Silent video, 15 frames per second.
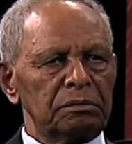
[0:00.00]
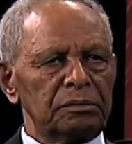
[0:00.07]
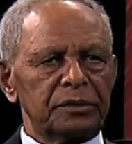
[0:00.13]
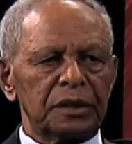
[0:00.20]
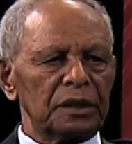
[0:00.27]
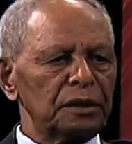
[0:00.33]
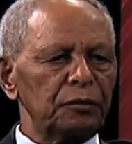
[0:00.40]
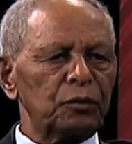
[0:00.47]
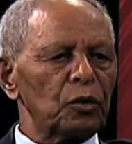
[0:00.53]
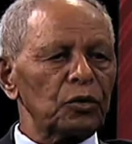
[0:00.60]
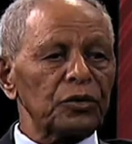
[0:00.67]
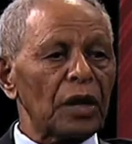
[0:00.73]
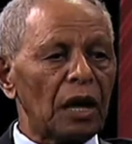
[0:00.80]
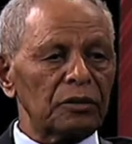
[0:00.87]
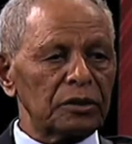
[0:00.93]

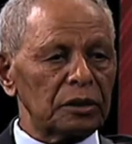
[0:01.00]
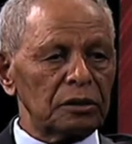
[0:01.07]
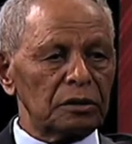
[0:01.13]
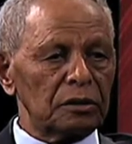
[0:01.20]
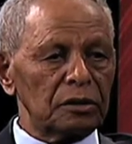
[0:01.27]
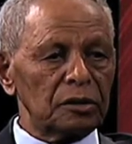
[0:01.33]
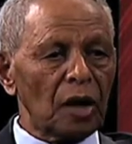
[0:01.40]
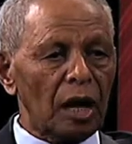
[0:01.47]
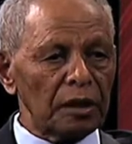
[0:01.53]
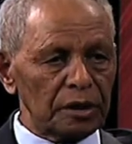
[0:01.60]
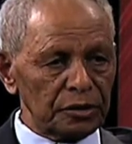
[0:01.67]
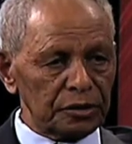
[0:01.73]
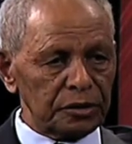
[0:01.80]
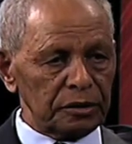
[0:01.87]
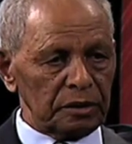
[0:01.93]

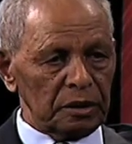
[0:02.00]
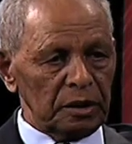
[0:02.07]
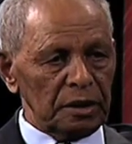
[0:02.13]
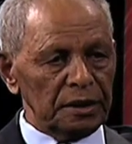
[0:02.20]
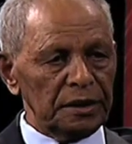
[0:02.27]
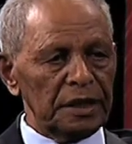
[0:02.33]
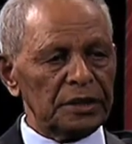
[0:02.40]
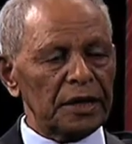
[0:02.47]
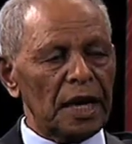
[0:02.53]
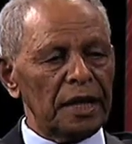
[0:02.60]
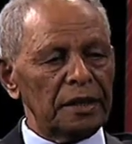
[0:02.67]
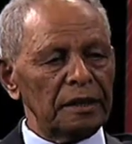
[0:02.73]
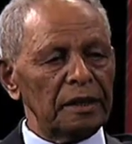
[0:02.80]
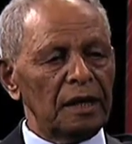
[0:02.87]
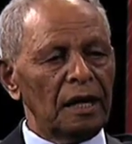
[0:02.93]
$34,000
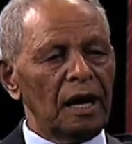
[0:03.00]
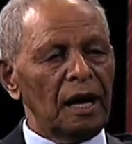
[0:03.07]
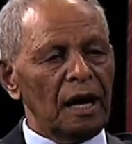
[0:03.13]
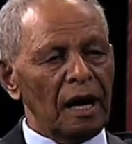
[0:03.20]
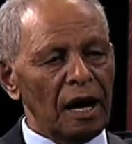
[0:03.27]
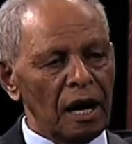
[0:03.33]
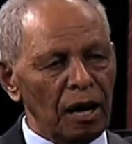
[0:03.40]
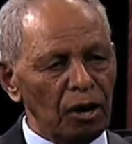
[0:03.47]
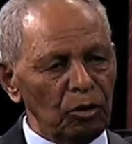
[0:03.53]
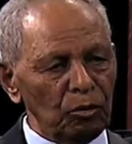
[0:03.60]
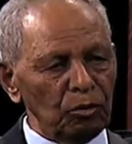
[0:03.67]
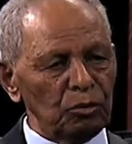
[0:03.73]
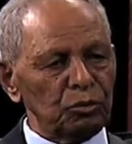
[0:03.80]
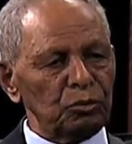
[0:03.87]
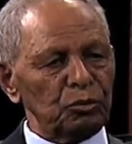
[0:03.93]
design, how
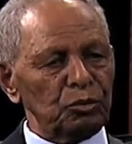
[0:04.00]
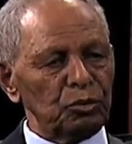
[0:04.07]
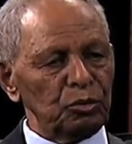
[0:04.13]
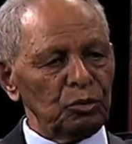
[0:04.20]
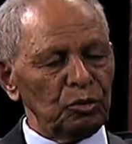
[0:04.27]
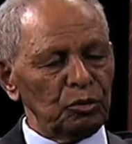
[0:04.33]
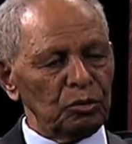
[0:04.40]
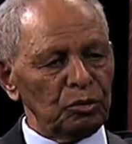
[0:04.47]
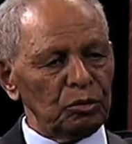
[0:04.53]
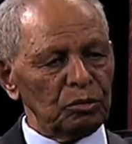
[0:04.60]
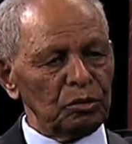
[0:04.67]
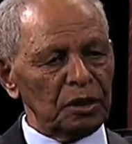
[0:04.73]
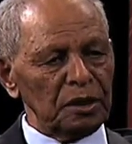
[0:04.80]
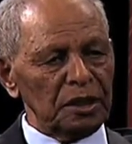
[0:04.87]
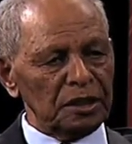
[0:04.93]
to
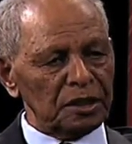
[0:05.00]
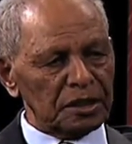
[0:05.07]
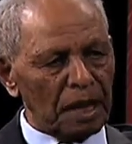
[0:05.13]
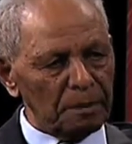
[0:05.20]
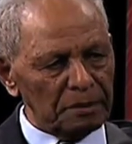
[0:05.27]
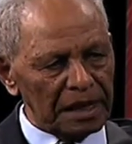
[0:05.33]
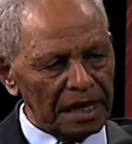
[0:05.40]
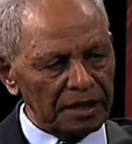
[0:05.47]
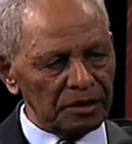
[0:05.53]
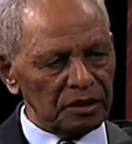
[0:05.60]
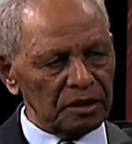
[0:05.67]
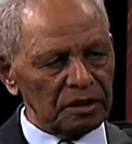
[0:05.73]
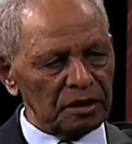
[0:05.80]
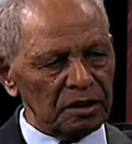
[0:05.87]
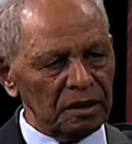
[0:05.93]
stabilize it
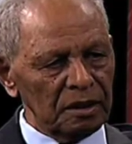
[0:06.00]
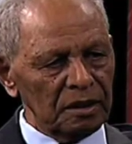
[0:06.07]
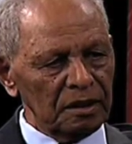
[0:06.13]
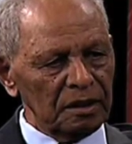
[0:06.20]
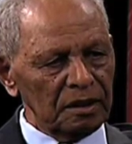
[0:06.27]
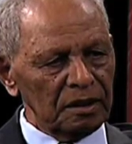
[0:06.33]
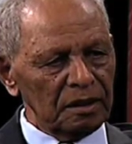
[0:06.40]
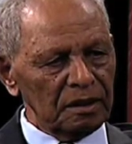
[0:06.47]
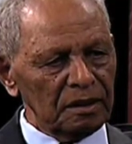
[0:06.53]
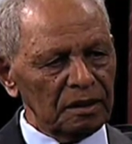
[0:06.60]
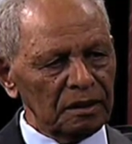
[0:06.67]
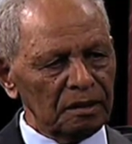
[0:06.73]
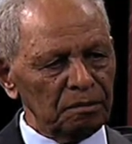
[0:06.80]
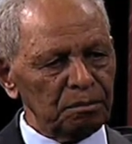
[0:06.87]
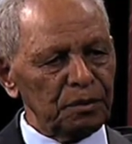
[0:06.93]

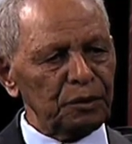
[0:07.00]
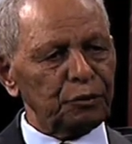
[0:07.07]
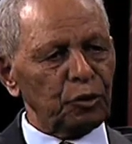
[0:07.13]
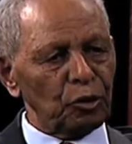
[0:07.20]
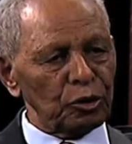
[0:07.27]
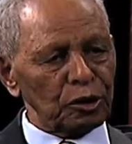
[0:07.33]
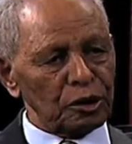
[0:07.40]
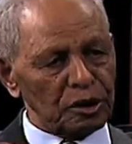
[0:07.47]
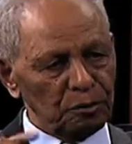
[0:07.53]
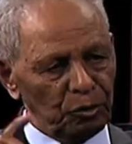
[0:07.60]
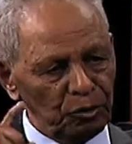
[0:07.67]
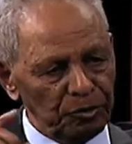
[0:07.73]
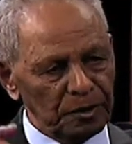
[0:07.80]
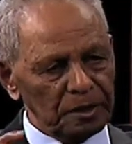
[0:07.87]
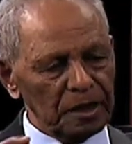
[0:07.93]
before
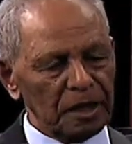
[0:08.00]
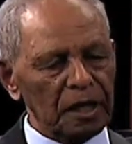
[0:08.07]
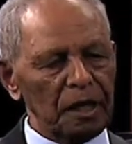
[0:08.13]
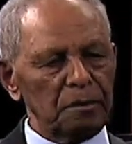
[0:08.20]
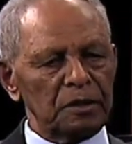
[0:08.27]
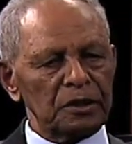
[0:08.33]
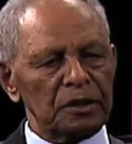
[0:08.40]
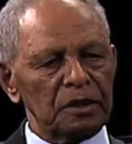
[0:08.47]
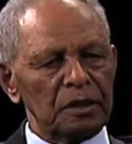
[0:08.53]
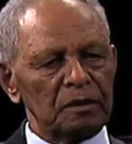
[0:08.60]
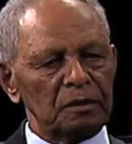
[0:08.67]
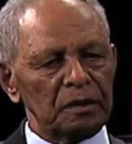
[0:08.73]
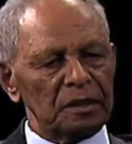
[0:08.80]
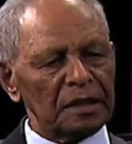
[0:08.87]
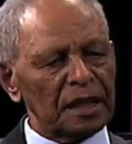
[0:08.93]
removing the cables.
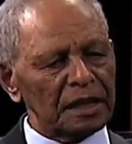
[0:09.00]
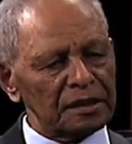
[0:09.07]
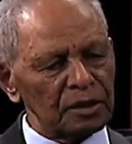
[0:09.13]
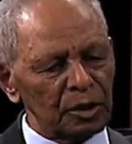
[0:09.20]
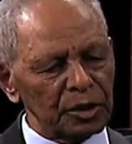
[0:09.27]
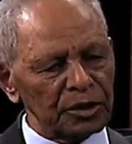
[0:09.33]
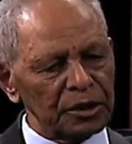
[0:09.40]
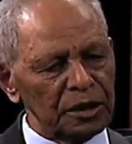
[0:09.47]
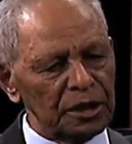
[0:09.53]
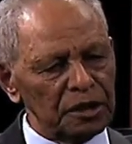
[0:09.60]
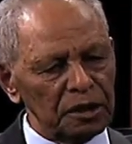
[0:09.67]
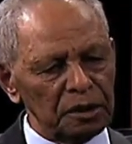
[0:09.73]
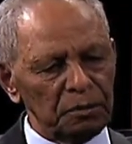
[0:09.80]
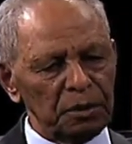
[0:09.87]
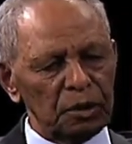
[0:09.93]
That was
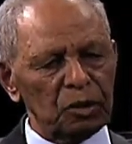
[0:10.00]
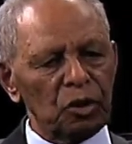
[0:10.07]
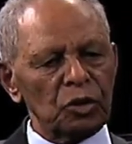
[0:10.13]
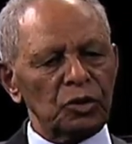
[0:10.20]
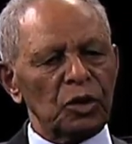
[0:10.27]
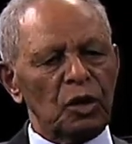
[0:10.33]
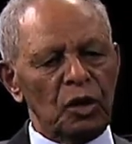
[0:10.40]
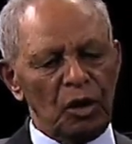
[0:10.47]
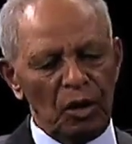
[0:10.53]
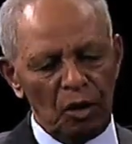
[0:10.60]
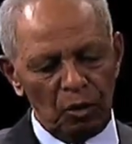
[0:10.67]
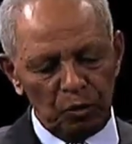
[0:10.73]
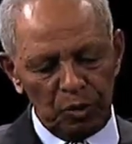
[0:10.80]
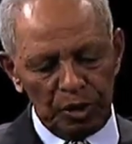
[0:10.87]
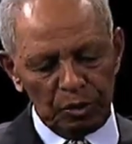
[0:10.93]
needed because
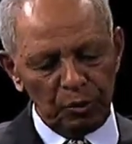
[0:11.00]
when